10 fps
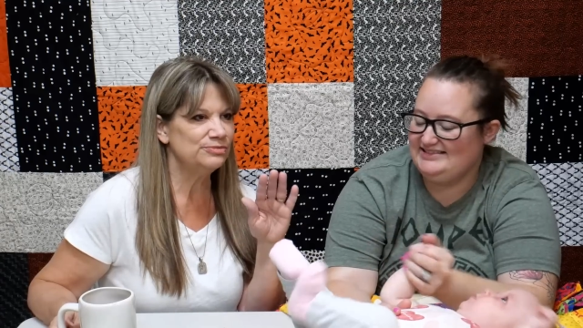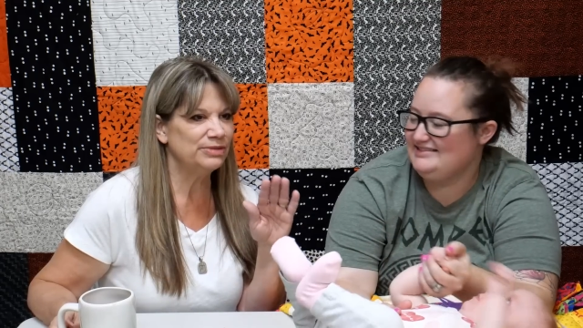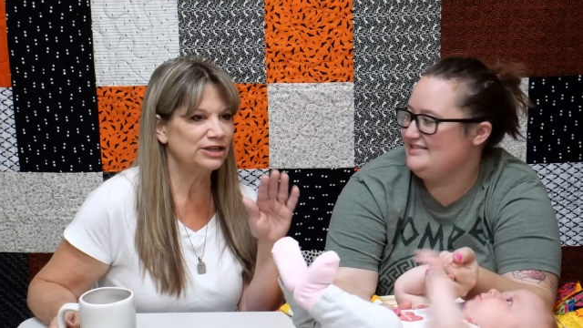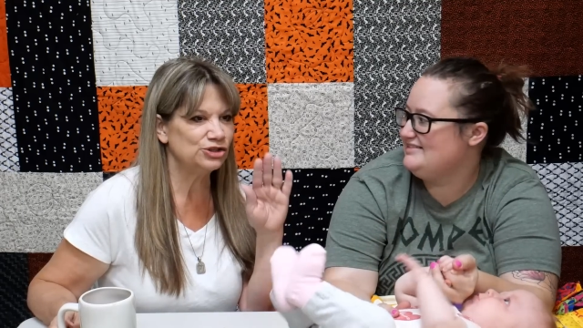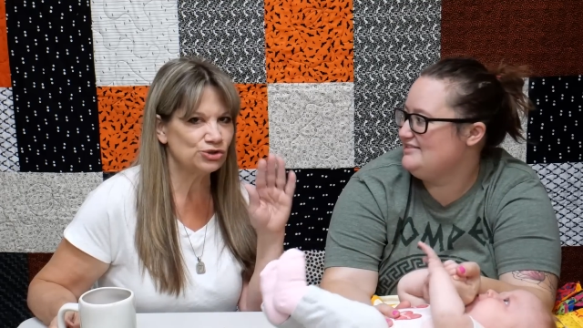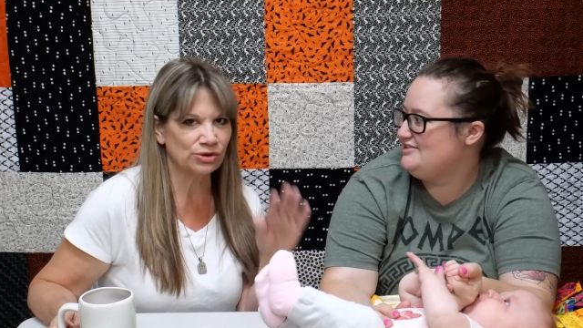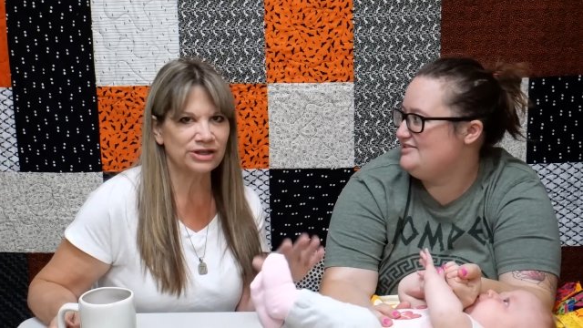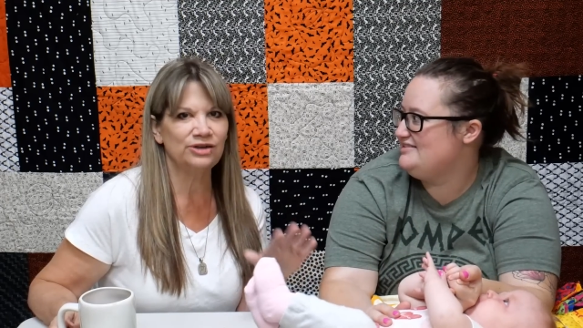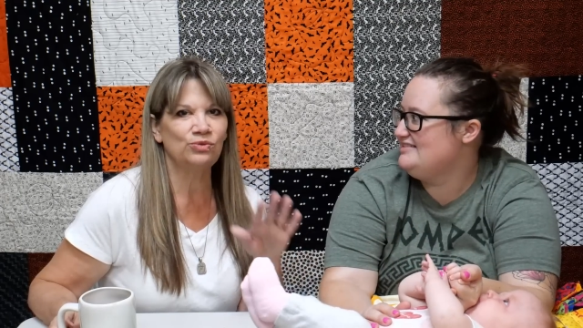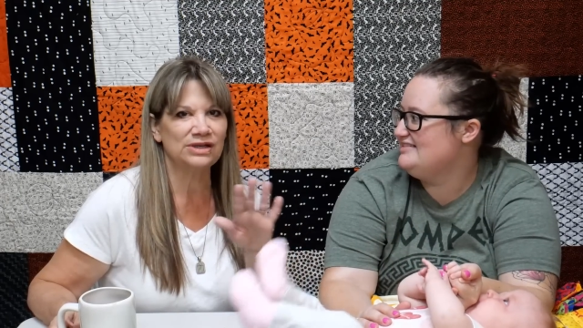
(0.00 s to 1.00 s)
Speaker 1: but
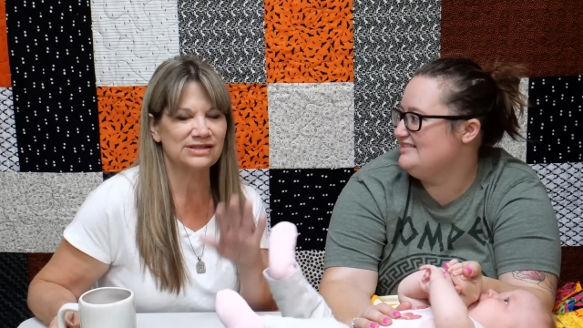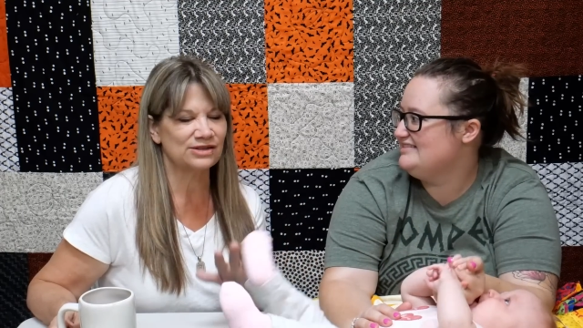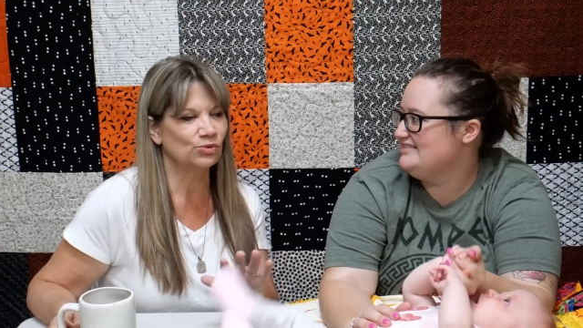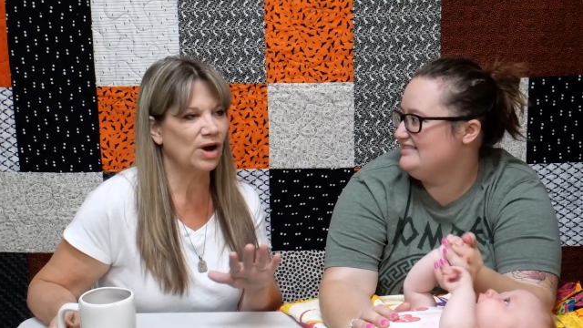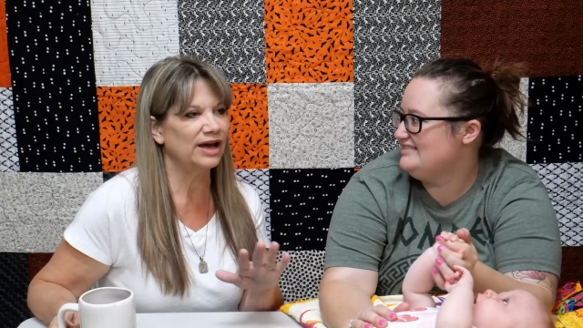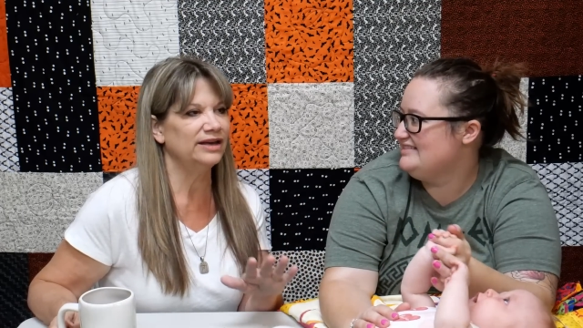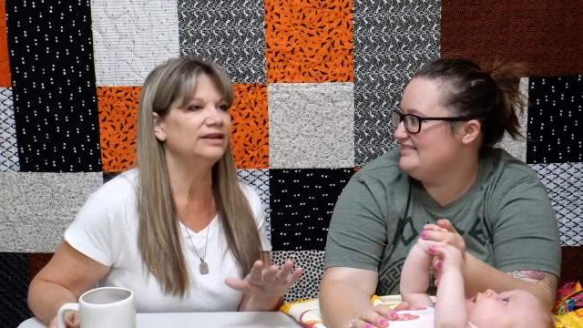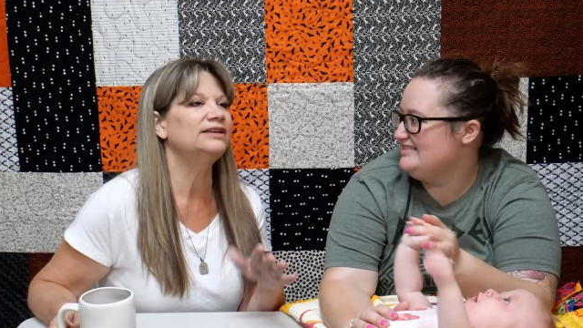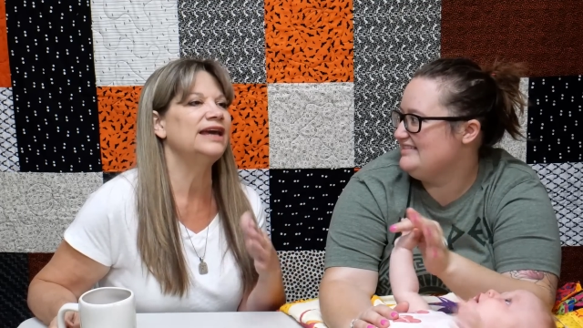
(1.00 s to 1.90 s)
Jordan was the Wyatt.